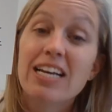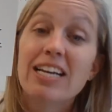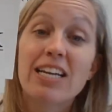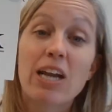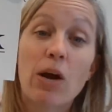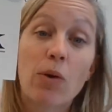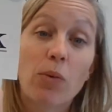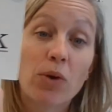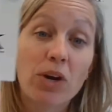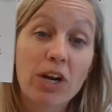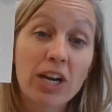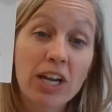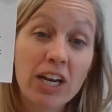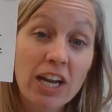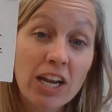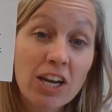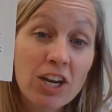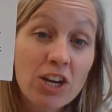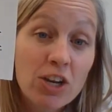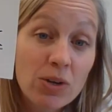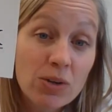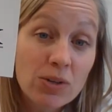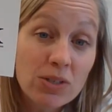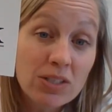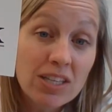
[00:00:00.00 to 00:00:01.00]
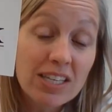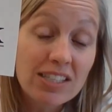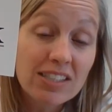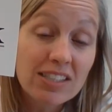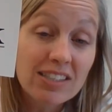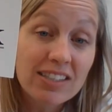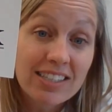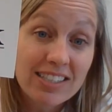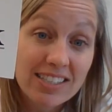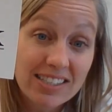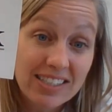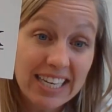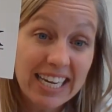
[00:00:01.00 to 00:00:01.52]
Now we're going to use this
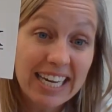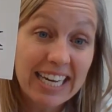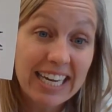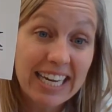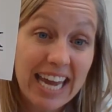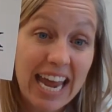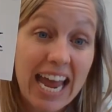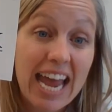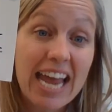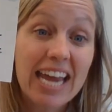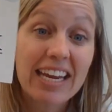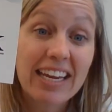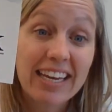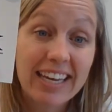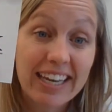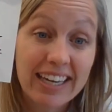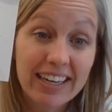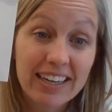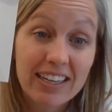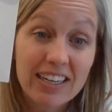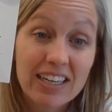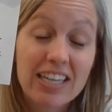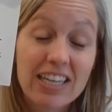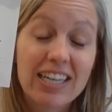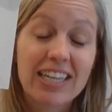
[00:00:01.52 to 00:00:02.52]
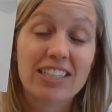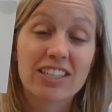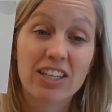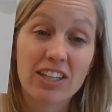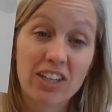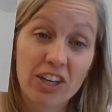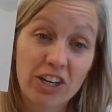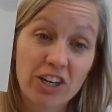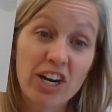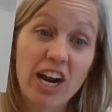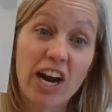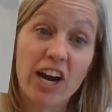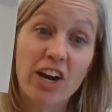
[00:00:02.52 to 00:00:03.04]
CK to
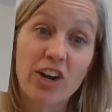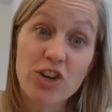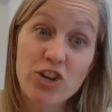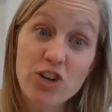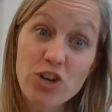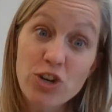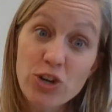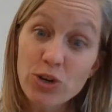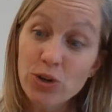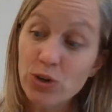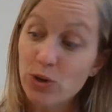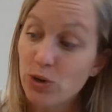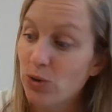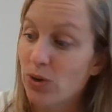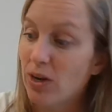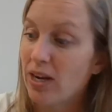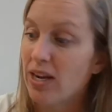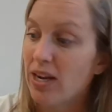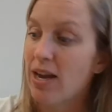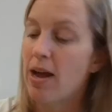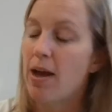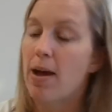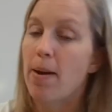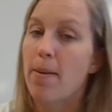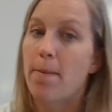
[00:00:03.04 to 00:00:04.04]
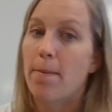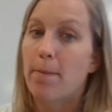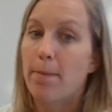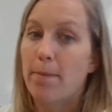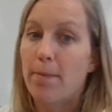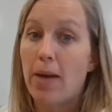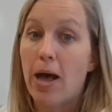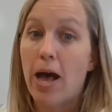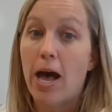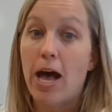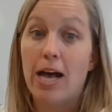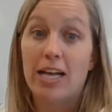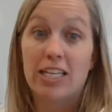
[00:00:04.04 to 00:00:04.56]
learn our new
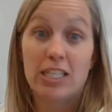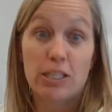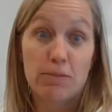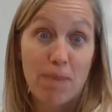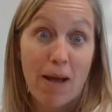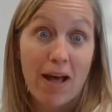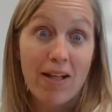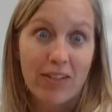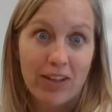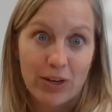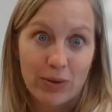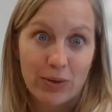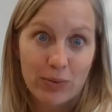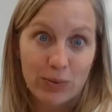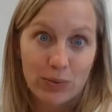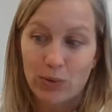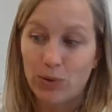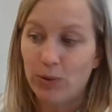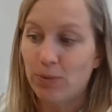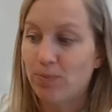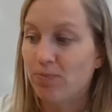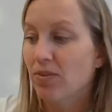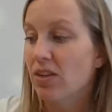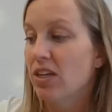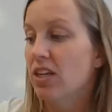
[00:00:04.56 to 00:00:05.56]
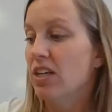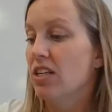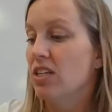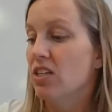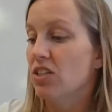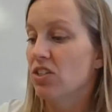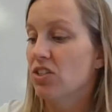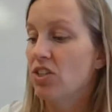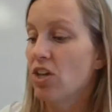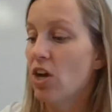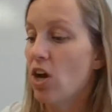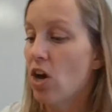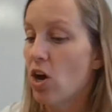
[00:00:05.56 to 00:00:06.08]
spelling rule.
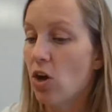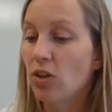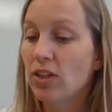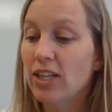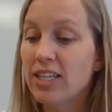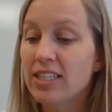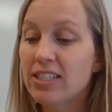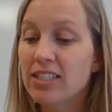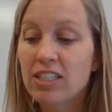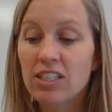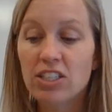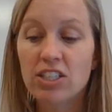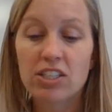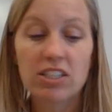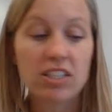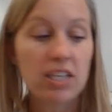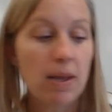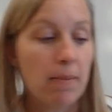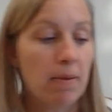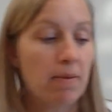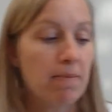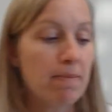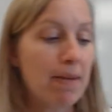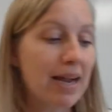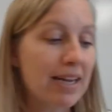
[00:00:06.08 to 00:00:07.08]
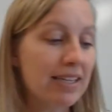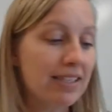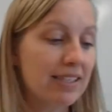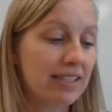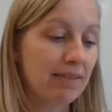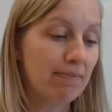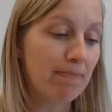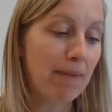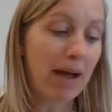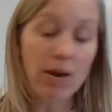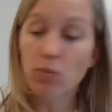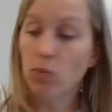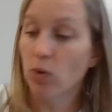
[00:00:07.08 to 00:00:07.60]
So listen to some of
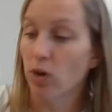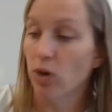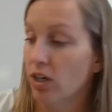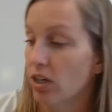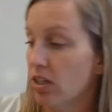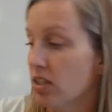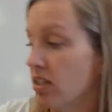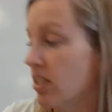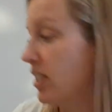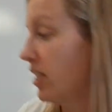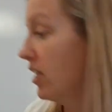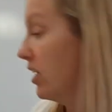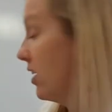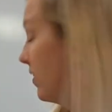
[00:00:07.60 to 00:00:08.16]
my words here,